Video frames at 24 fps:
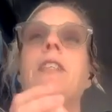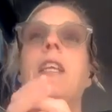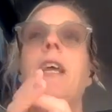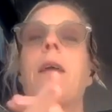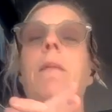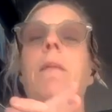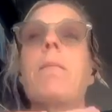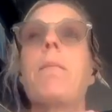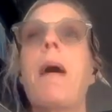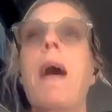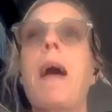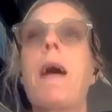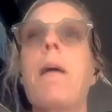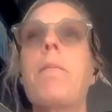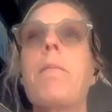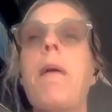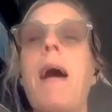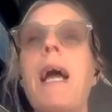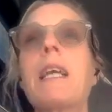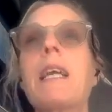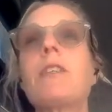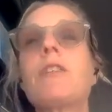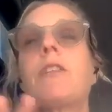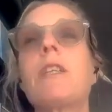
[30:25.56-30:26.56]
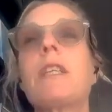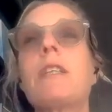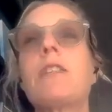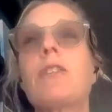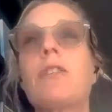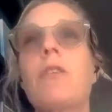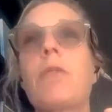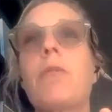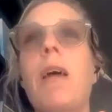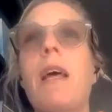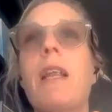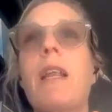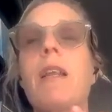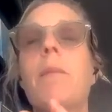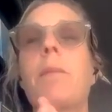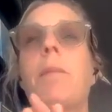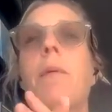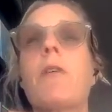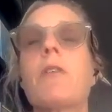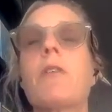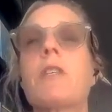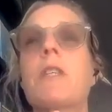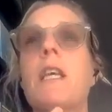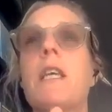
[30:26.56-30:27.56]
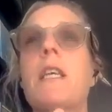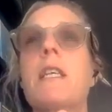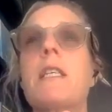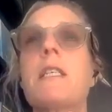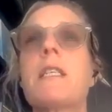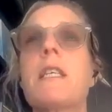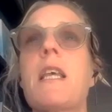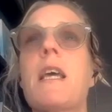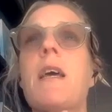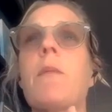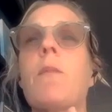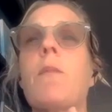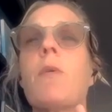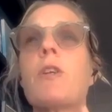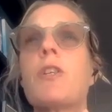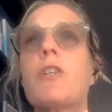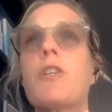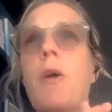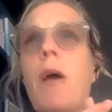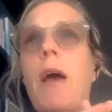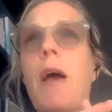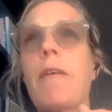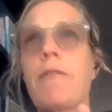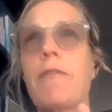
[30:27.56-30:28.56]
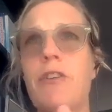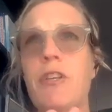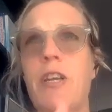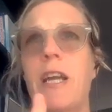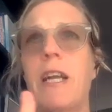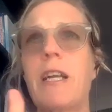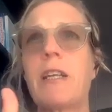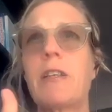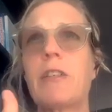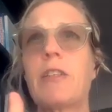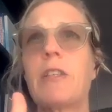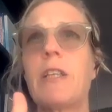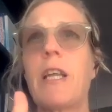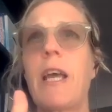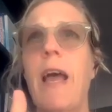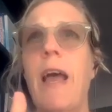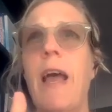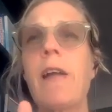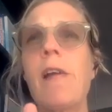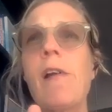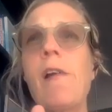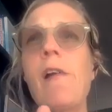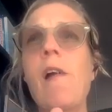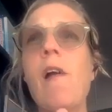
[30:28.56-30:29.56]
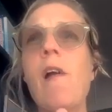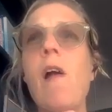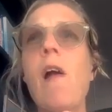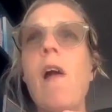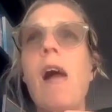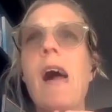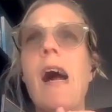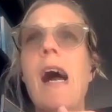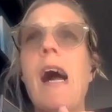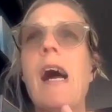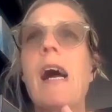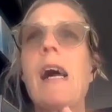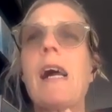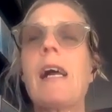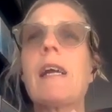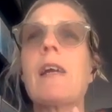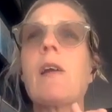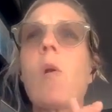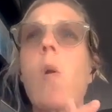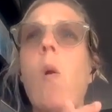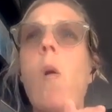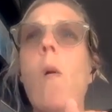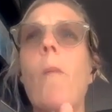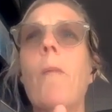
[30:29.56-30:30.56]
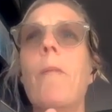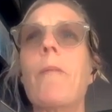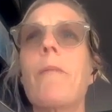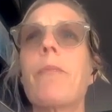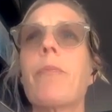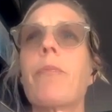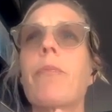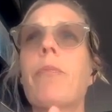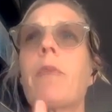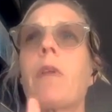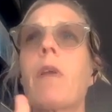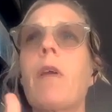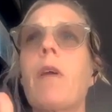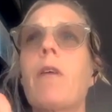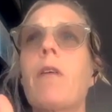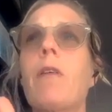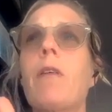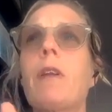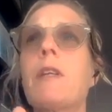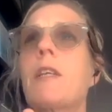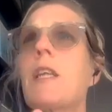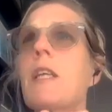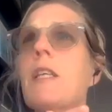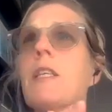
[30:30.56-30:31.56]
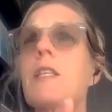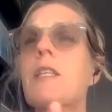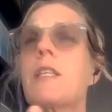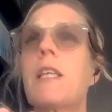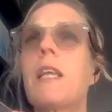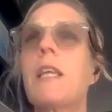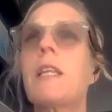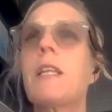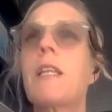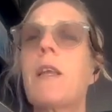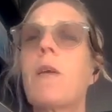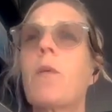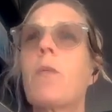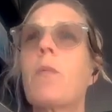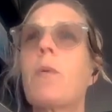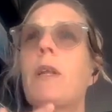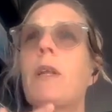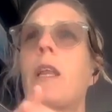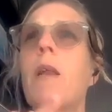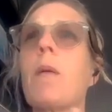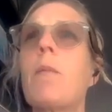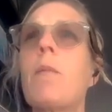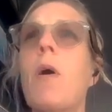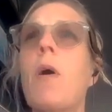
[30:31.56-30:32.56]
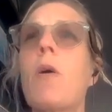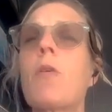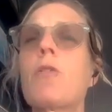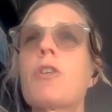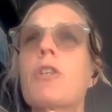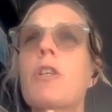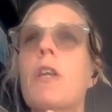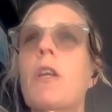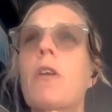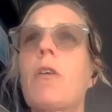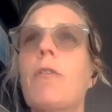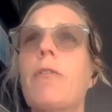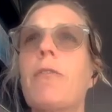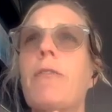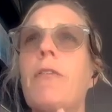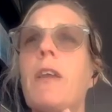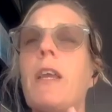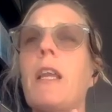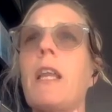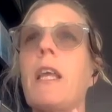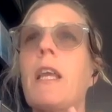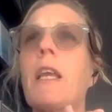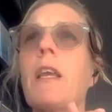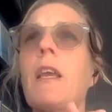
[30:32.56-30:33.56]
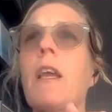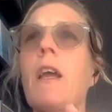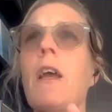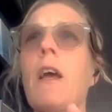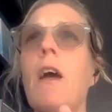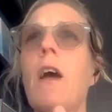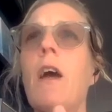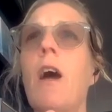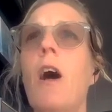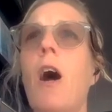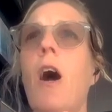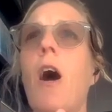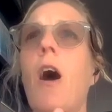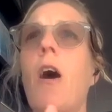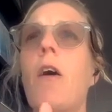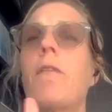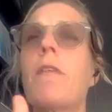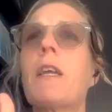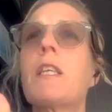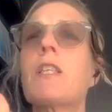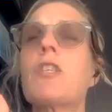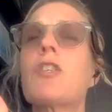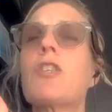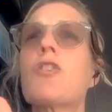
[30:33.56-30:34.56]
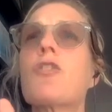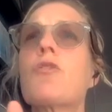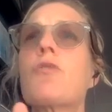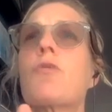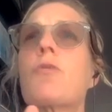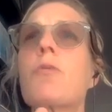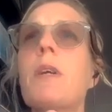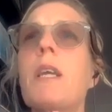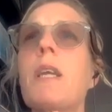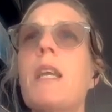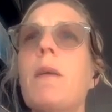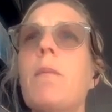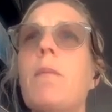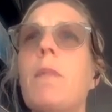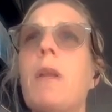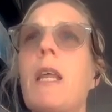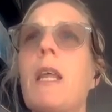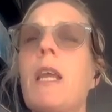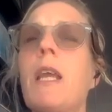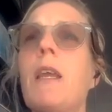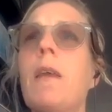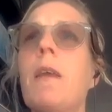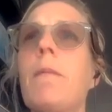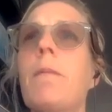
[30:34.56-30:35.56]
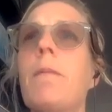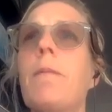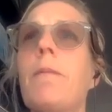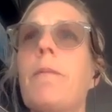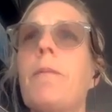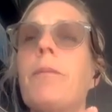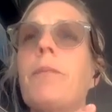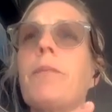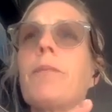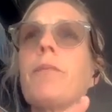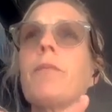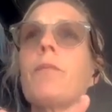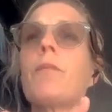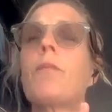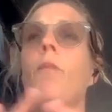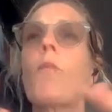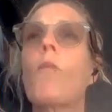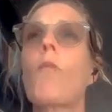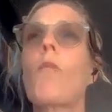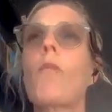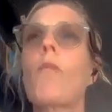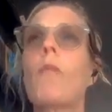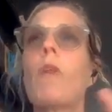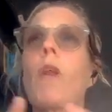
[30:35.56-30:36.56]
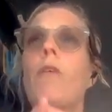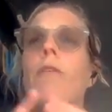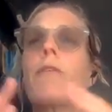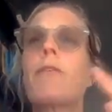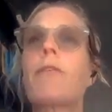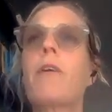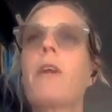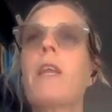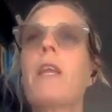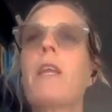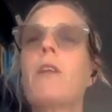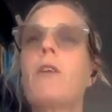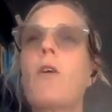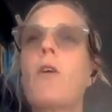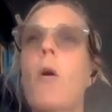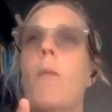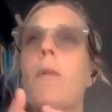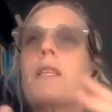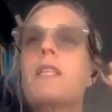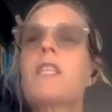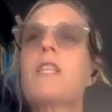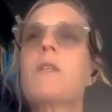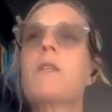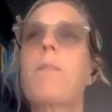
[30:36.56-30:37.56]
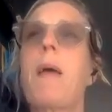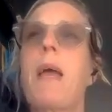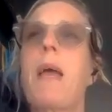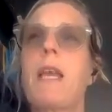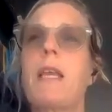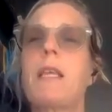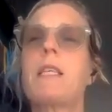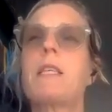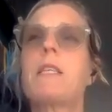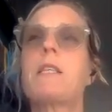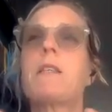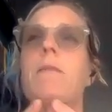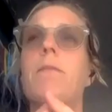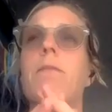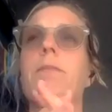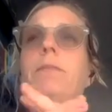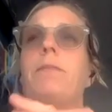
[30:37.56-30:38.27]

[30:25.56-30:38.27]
say, back to the surrender process and what you have shared today, I just sitting with an emotion or feeling of extremely freedom and space.